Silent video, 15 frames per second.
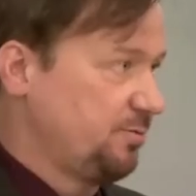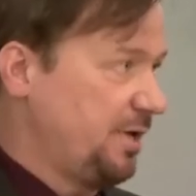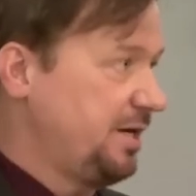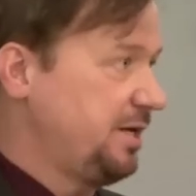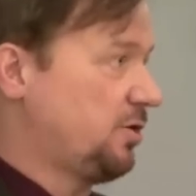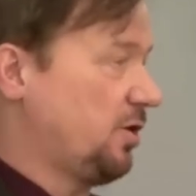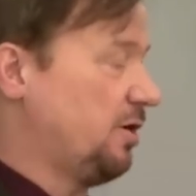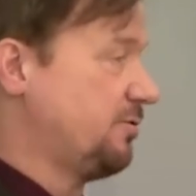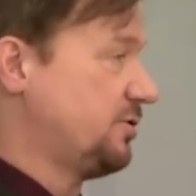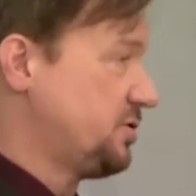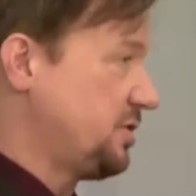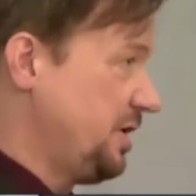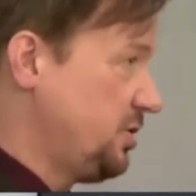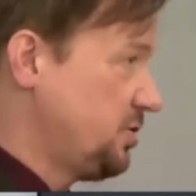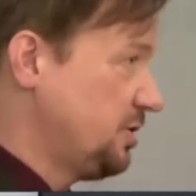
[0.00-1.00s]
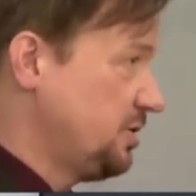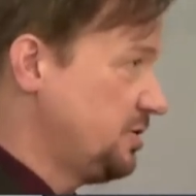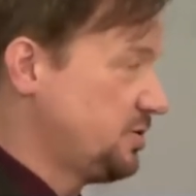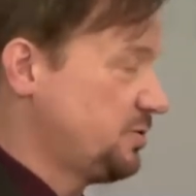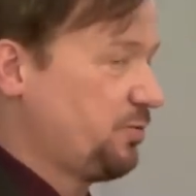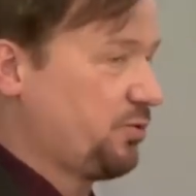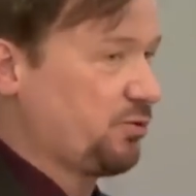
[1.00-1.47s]
another gay wedding.
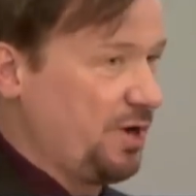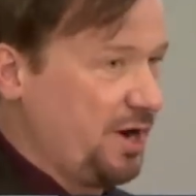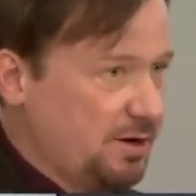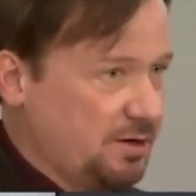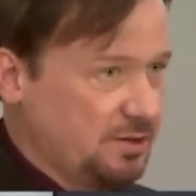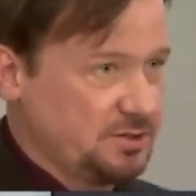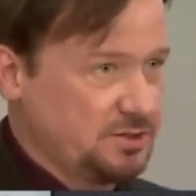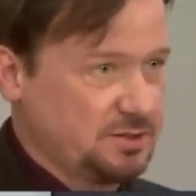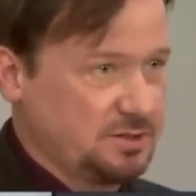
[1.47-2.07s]
He refused.